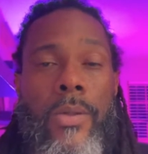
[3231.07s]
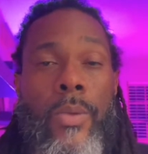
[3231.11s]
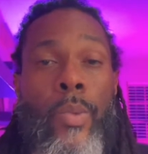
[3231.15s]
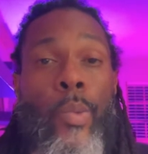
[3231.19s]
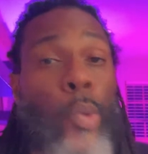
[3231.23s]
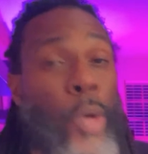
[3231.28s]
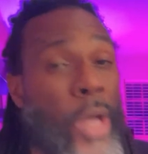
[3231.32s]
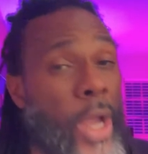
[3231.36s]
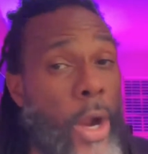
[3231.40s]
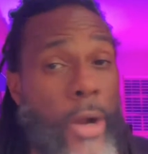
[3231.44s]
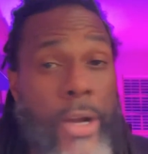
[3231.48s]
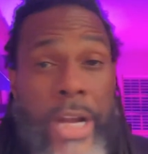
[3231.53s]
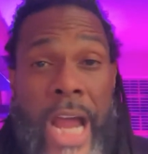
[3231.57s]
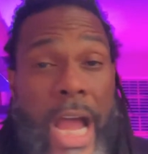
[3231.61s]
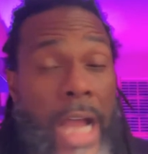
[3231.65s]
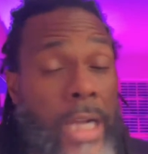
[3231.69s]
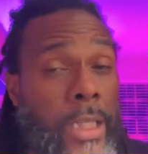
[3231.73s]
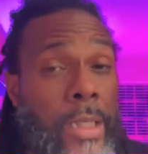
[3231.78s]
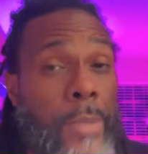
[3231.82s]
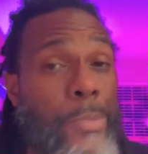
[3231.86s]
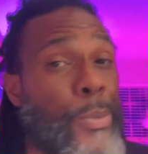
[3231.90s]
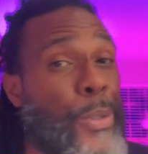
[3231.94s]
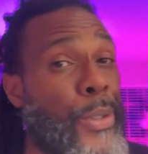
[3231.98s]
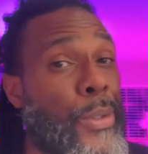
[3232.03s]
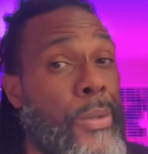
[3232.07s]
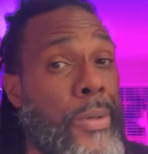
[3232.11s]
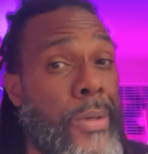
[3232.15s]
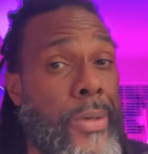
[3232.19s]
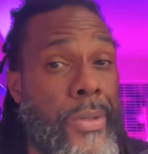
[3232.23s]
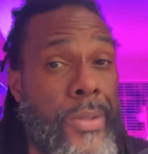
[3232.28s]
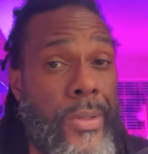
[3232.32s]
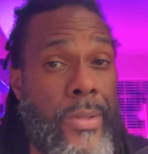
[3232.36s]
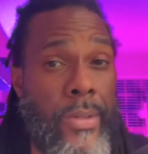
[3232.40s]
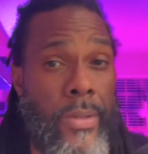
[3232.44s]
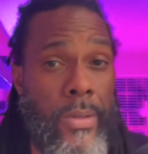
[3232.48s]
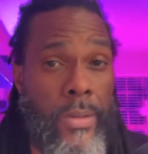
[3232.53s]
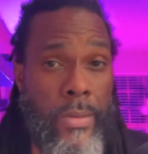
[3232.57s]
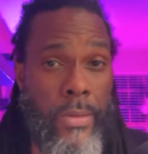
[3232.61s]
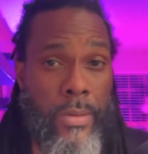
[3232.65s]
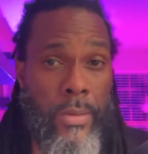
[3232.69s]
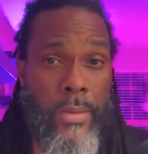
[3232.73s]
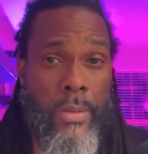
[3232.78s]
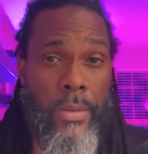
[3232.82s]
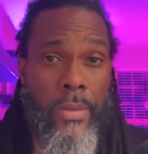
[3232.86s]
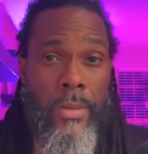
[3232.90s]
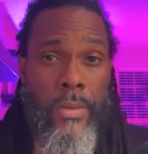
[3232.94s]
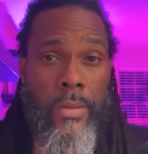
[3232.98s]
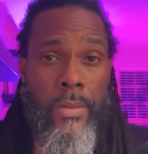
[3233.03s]
We are not computers.
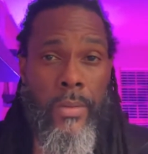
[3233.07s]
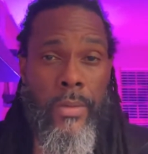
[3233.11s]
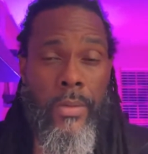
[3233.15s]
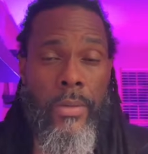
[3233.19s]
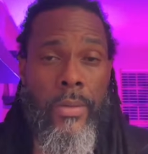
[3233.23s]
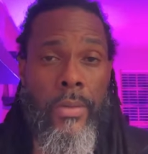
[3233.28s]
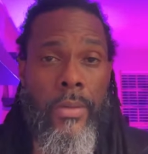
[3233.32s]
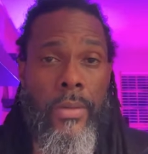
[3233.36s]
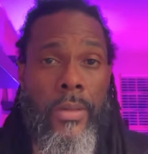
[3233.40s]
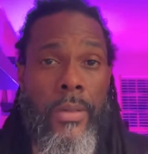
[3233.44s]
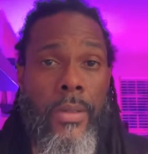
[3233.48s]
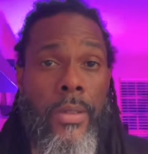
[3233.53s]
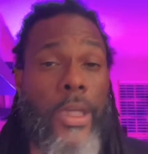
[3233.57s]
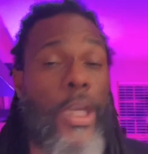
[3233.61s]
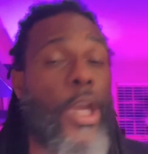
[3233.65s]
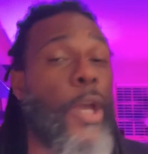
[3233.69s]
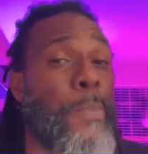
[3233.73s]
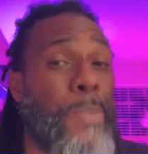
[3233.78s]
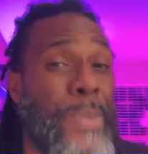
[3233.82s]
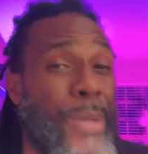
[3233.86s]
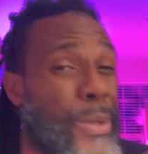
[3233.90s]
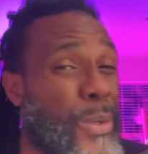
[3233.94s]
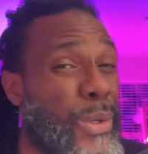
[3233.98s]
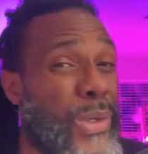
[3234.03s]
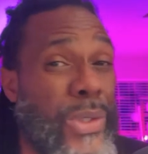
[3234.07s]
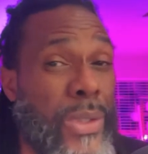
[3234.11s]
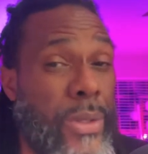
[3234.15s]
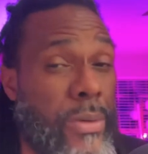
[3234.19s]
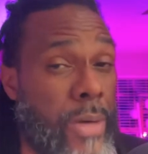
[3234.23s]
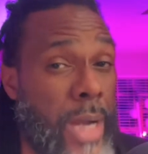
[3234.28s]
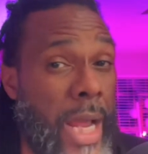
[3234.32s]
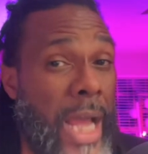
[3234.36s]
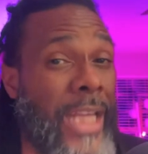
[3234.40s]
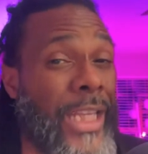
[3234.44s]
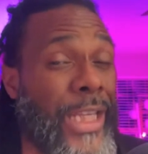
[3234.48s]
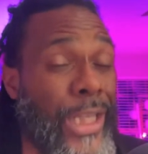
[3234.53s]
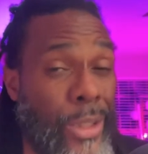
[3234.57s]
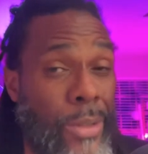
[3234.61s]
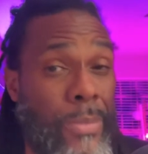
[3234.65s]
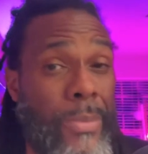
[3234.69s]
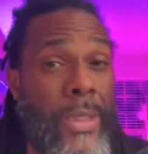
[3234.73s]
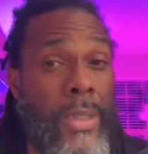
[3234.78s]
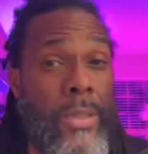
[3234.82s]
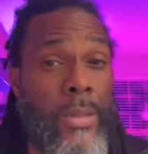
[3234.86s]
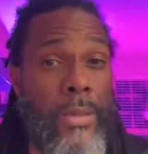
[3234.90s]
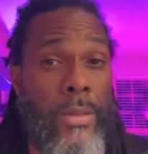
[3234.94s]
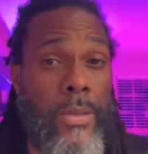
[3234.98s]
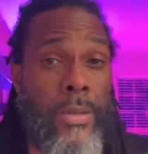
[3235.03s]
Computers are not human.